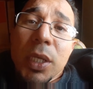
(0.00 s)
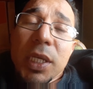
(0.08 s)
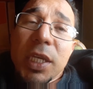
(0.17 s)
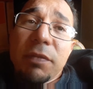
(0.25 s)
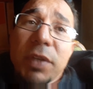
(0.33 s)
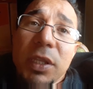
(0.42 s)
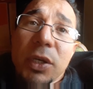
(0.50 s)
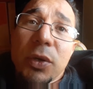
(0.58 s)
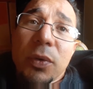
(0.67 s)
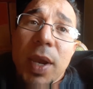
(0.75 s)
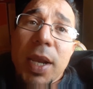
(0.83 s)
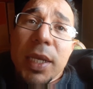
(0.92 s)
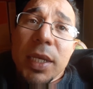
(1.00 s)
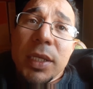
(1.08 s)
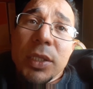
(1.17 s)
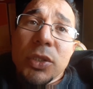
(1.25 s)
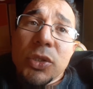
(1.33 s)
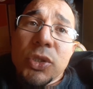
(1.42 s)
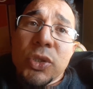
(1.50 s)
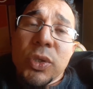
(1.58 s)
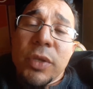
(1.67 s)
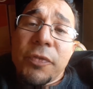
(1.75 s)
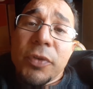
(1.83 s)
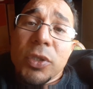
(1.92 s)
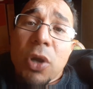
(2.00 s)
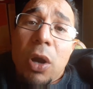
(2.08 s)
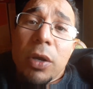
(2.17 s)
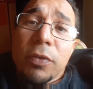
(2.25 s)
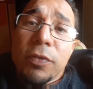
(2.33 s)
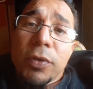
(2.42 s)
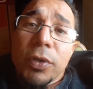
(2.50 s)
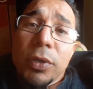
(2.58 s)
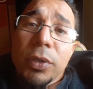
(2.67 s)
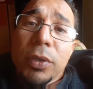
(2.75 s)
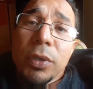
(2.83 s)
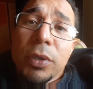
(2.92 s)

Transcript: giving the credit to the photographer.